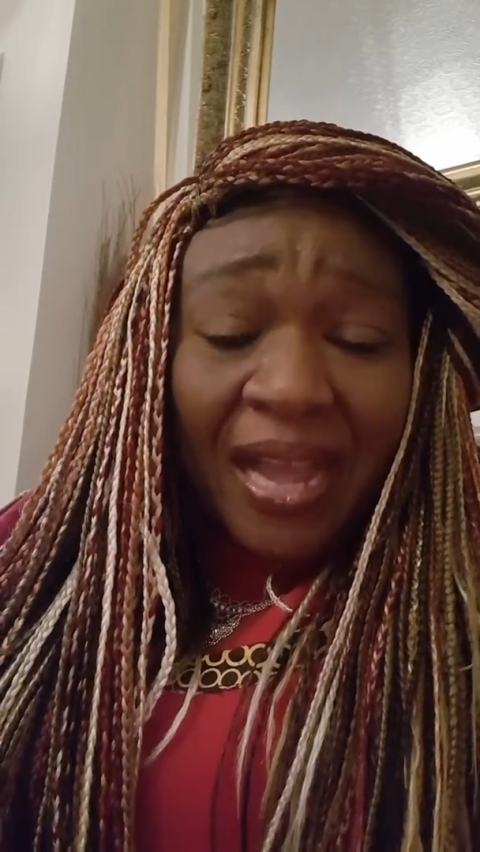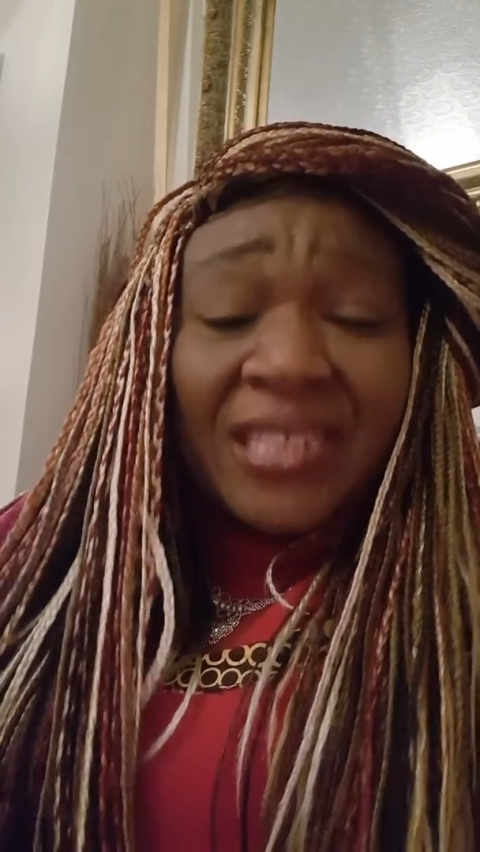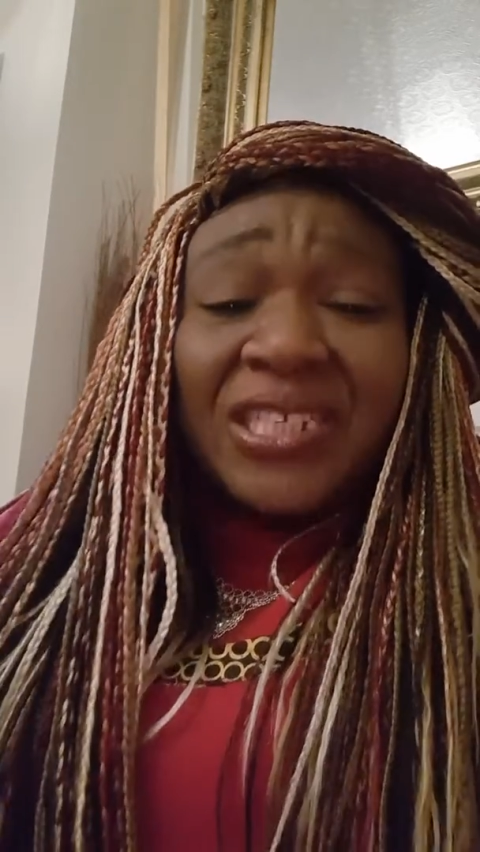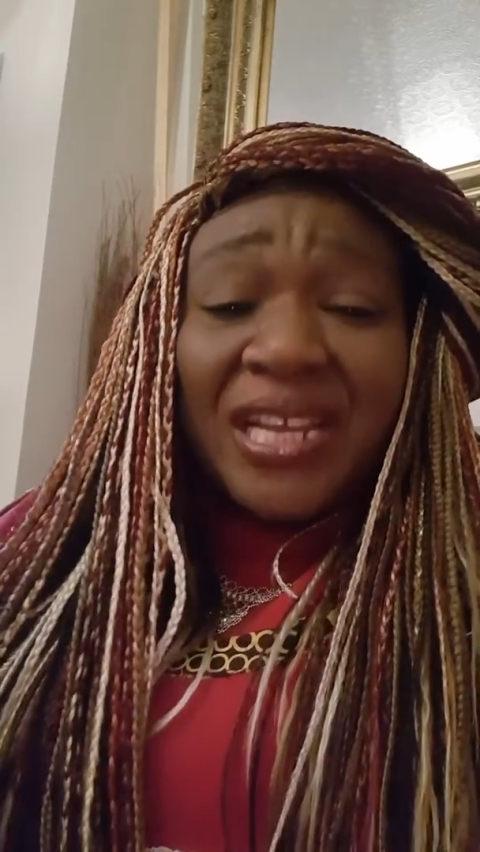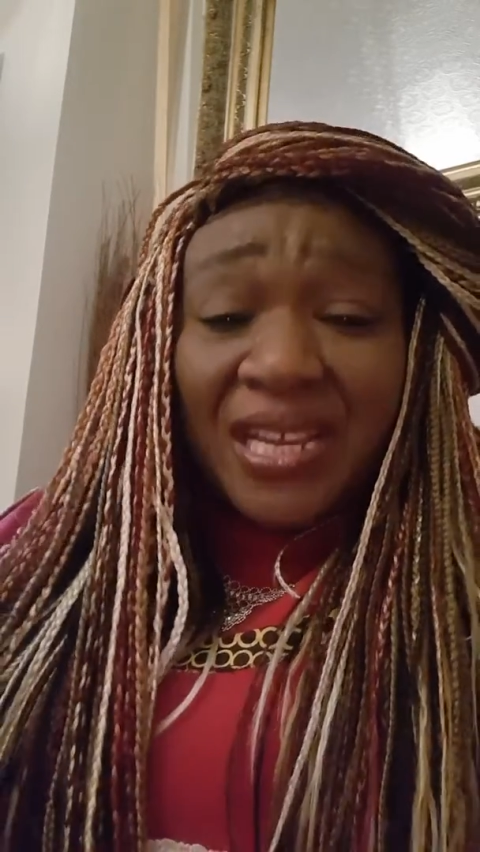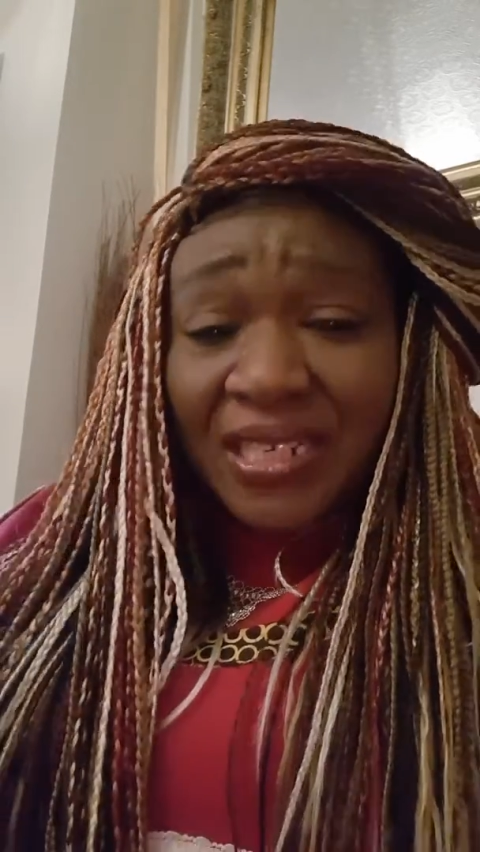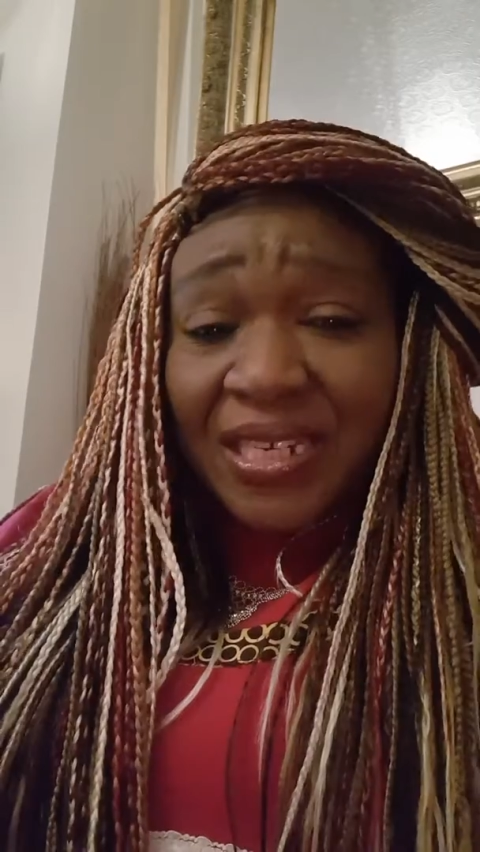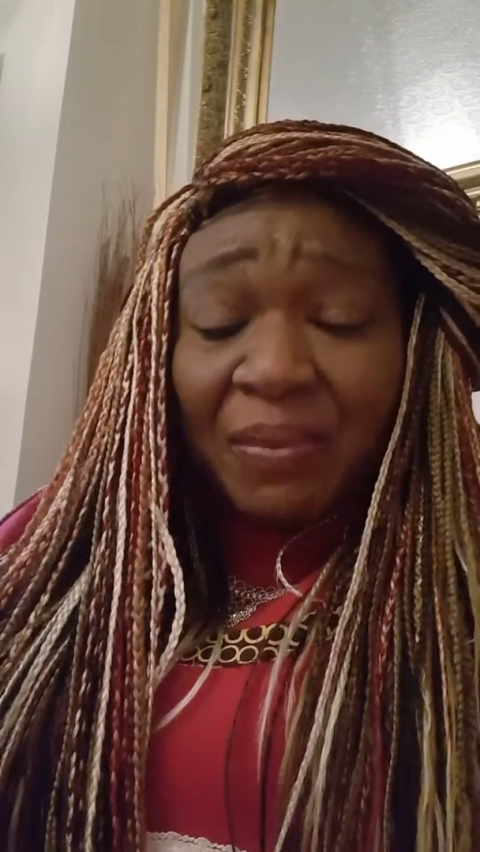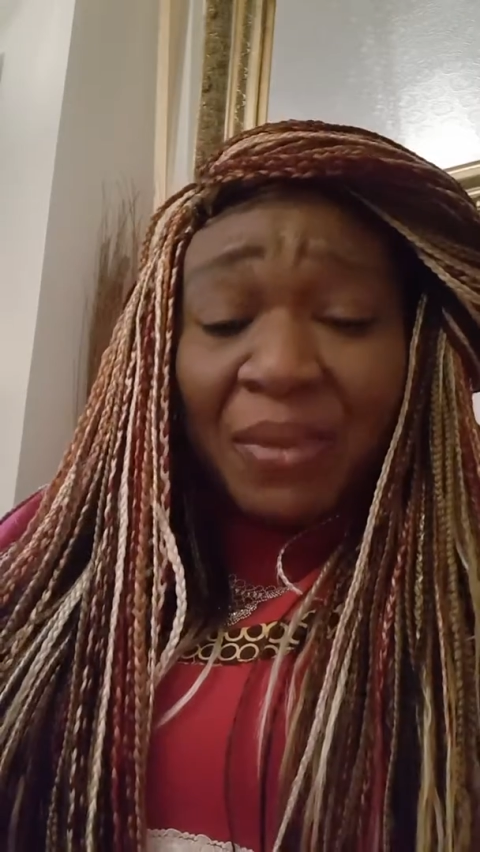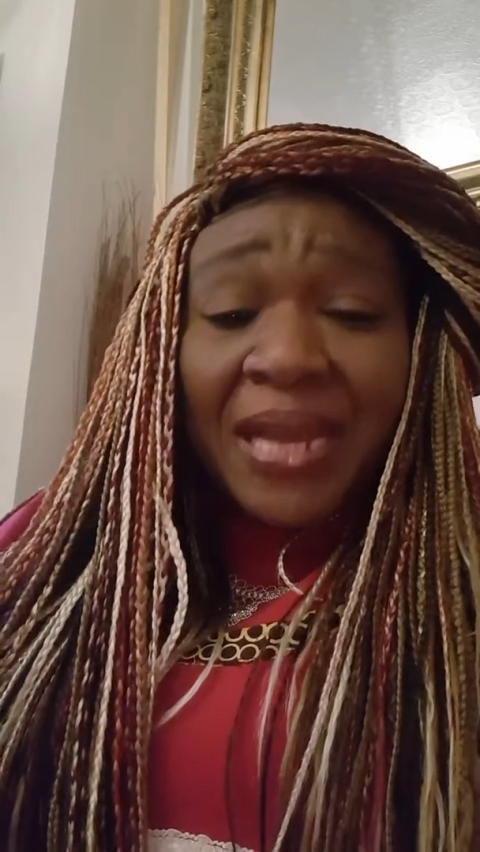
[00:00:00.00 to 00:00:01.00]
and changed
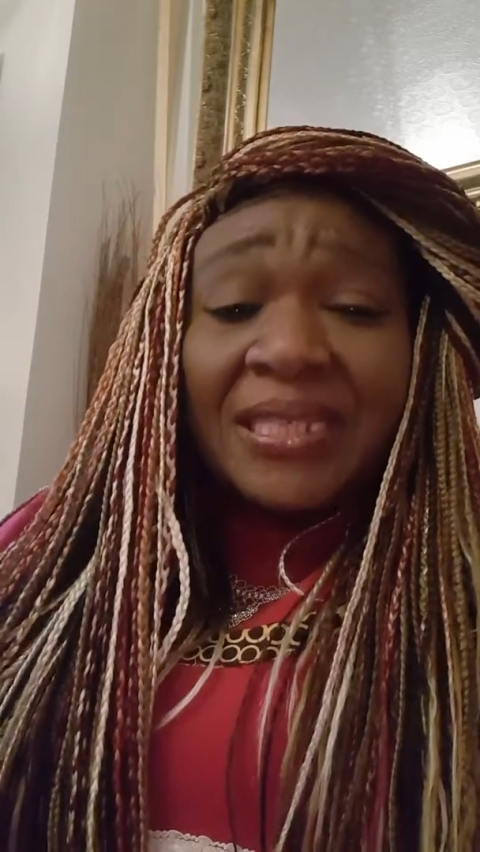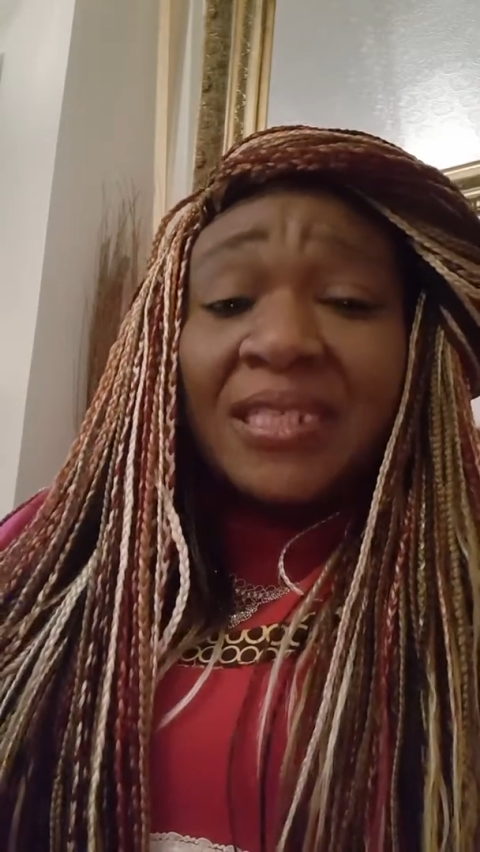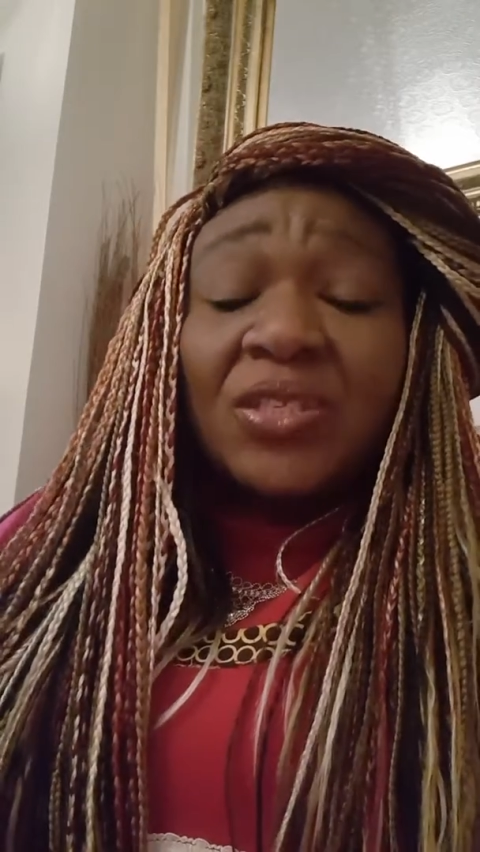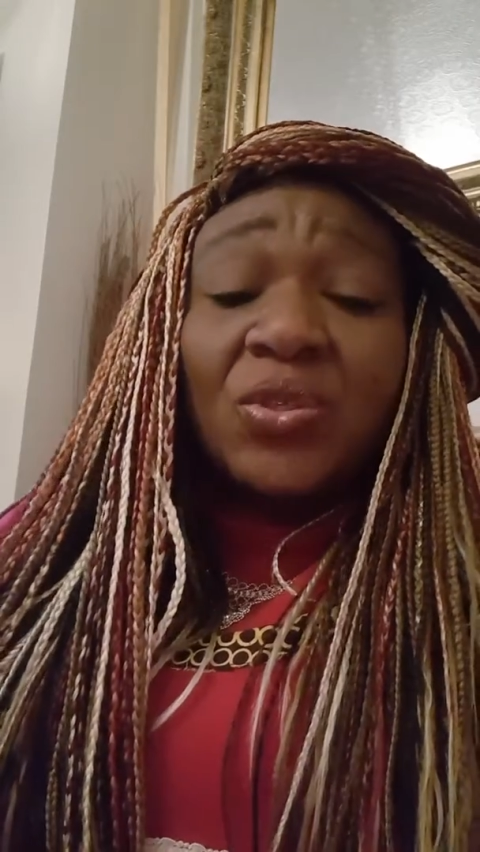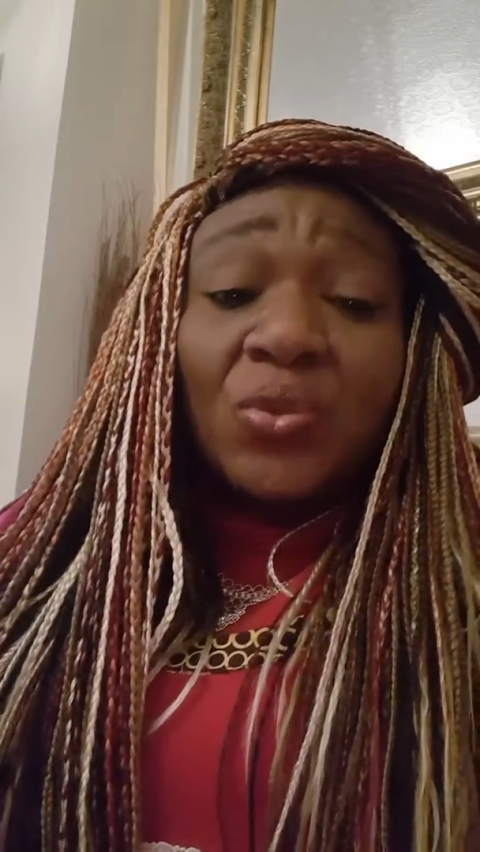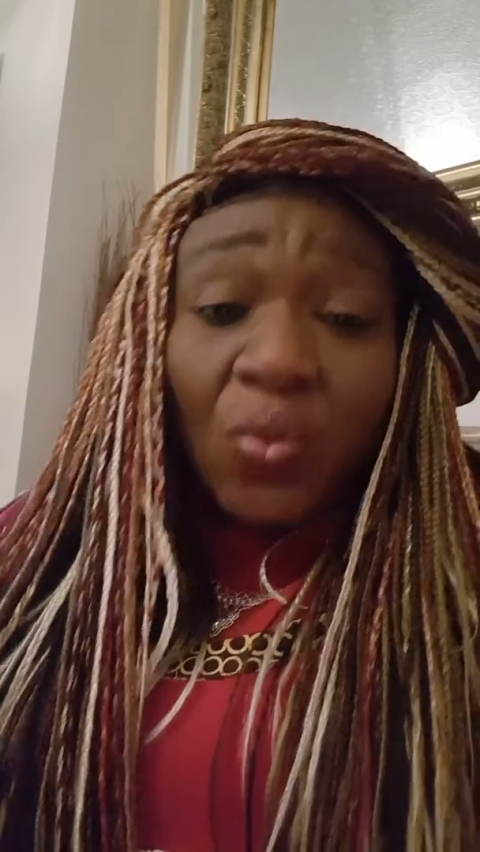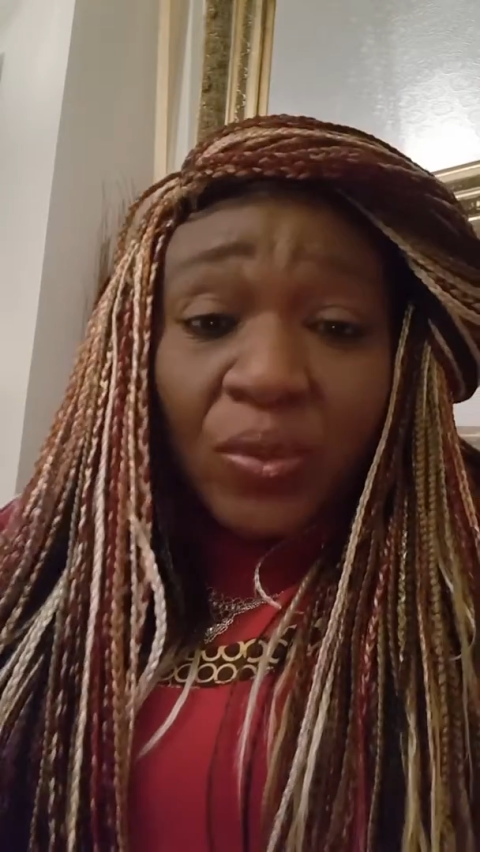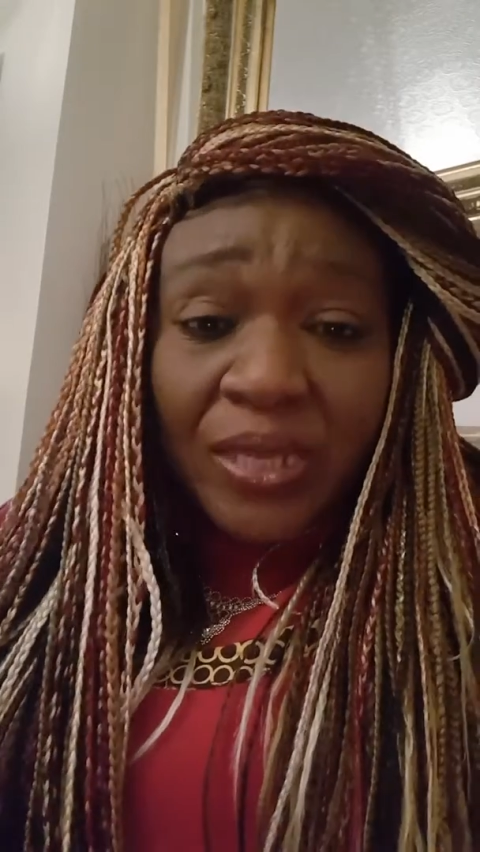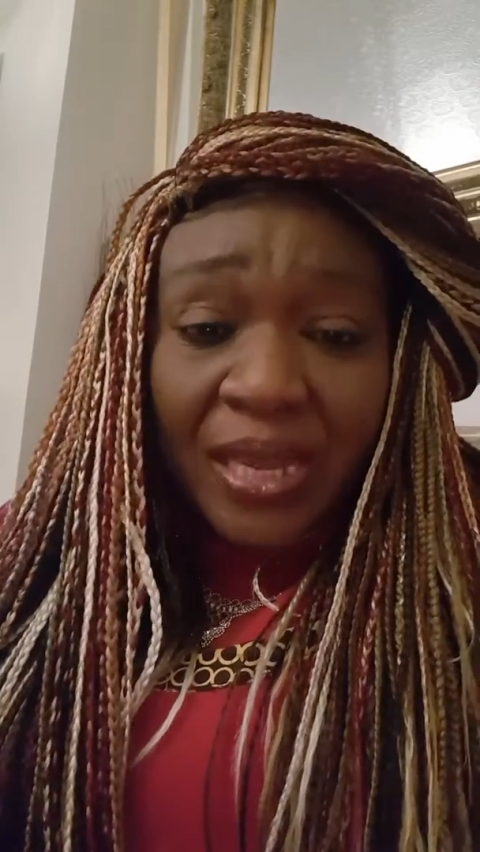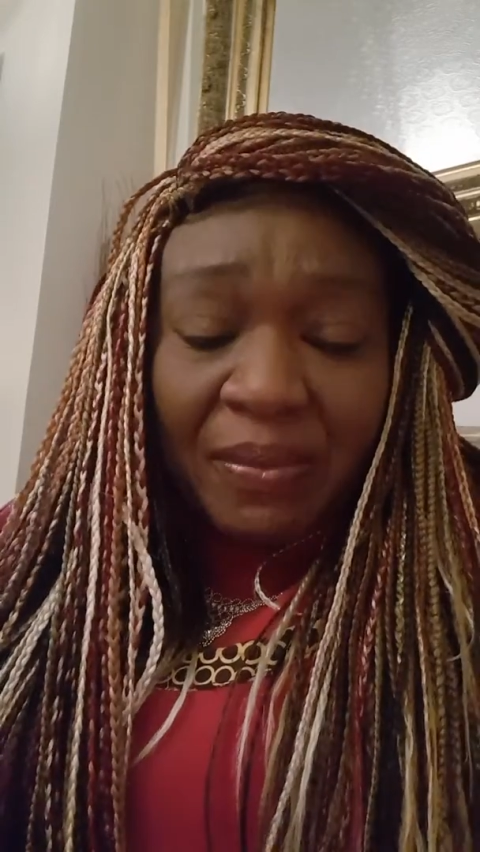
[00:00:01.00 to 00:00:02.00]
their minds and
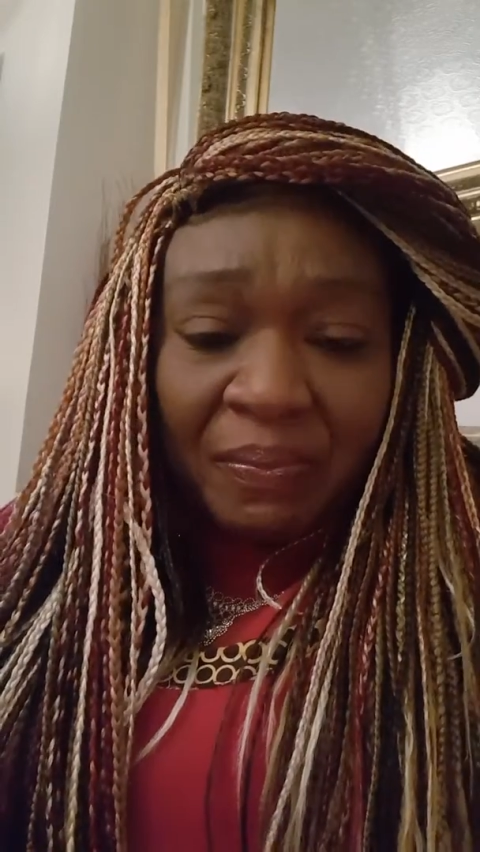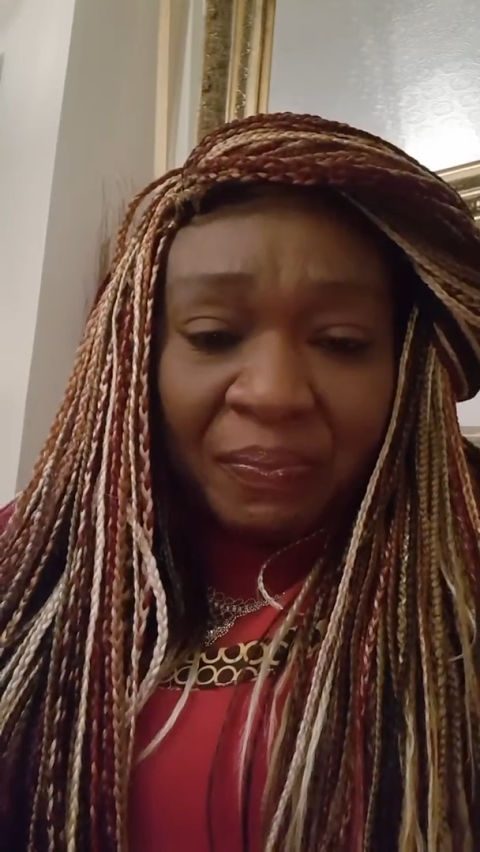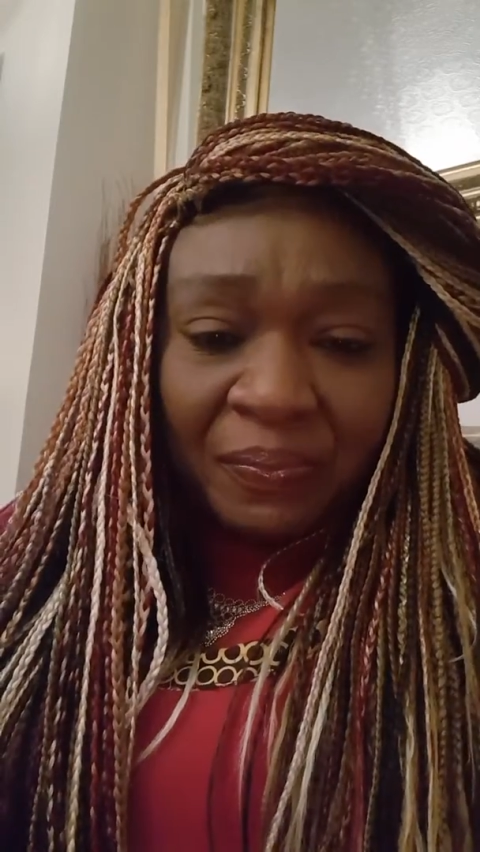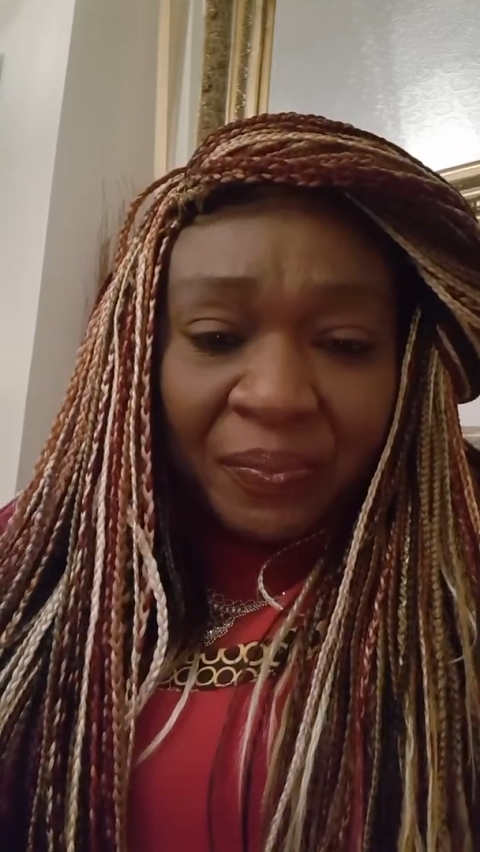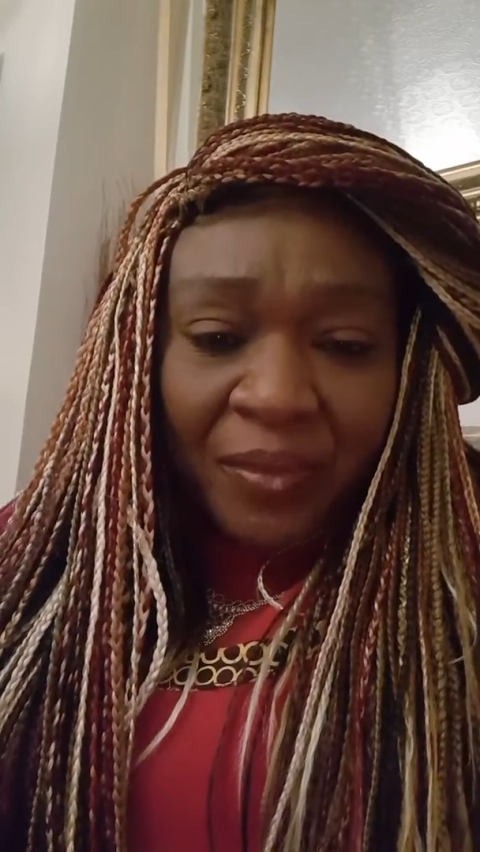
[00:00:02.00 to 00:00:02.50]
sold him